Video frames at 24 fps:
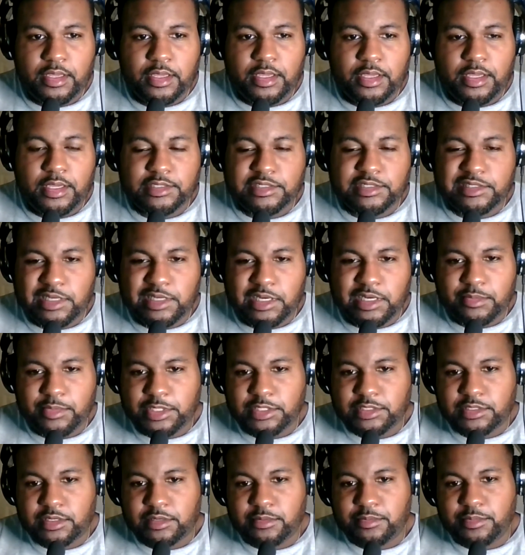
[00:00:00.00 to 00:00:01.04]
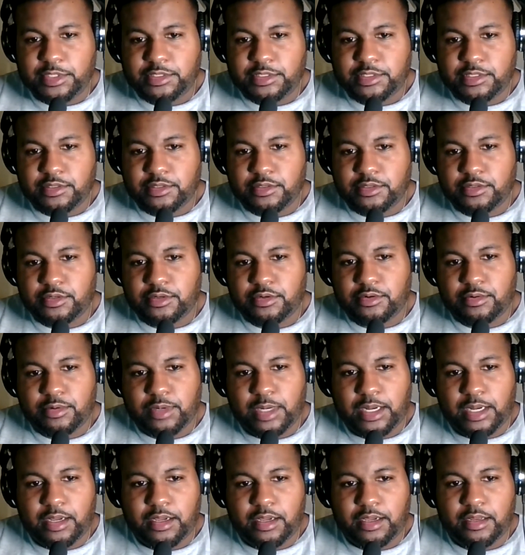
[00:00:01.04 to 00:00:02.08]
his time as commissioner.
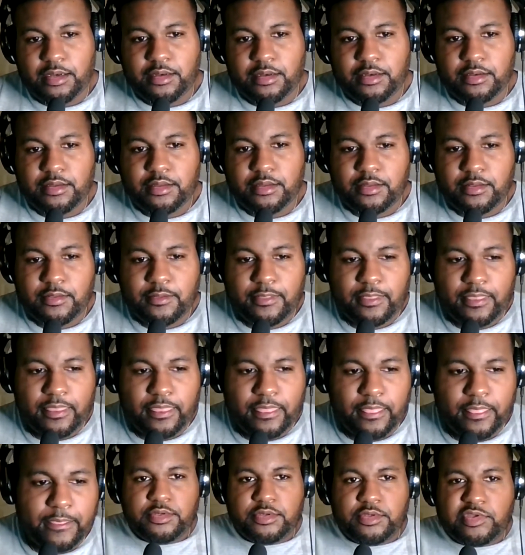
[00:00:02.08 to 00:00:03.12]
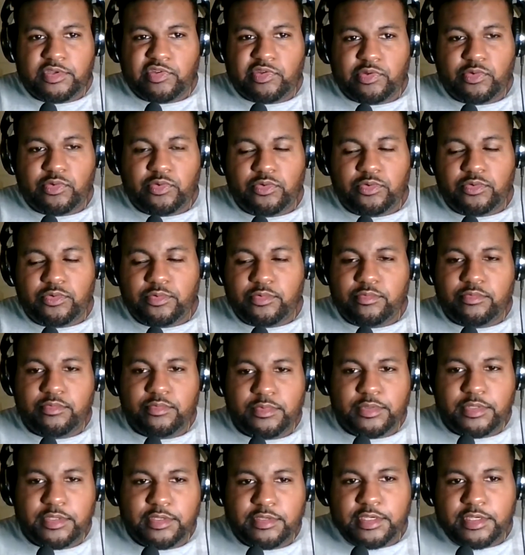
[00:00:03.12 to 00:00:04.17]
And so
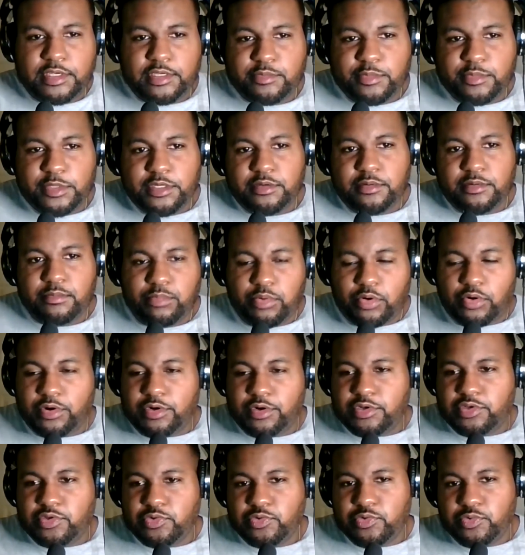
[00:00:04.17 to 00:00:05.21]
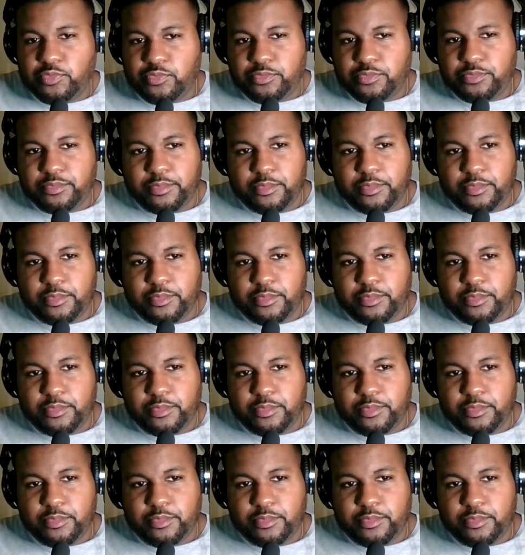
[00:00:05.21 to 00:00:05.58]
this has been part two.